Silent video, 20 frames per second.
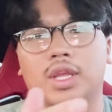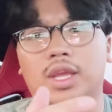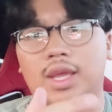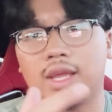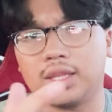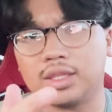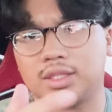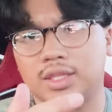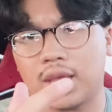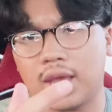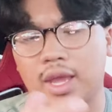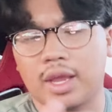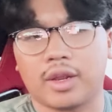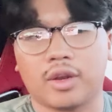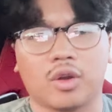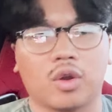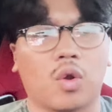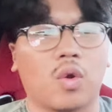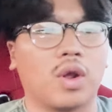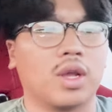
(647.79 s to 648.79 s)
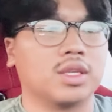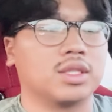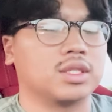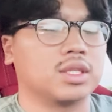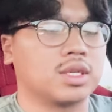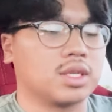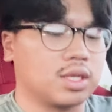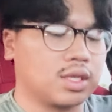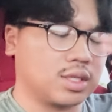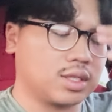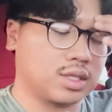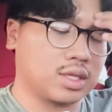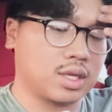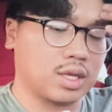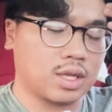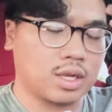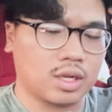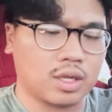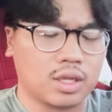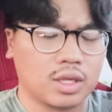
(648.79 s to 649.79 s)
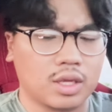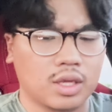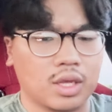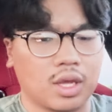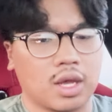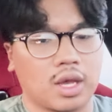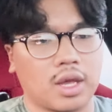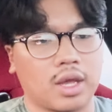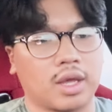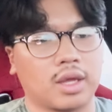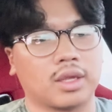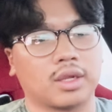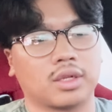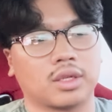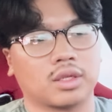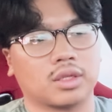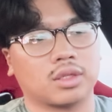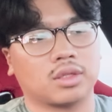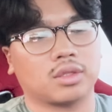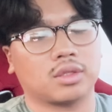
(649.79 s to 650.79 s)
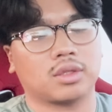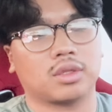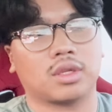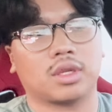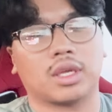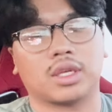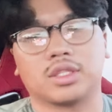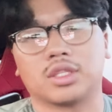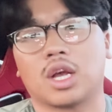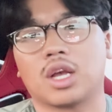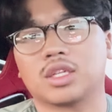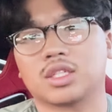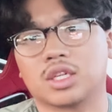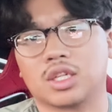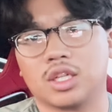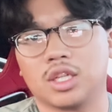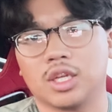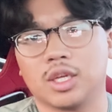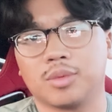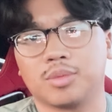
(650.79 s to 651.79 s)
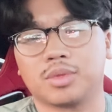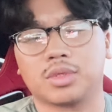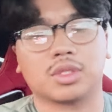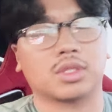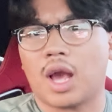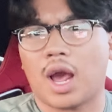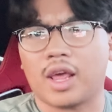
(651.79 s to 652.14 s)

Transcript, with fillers: intake noises and the uh, exhaust clips.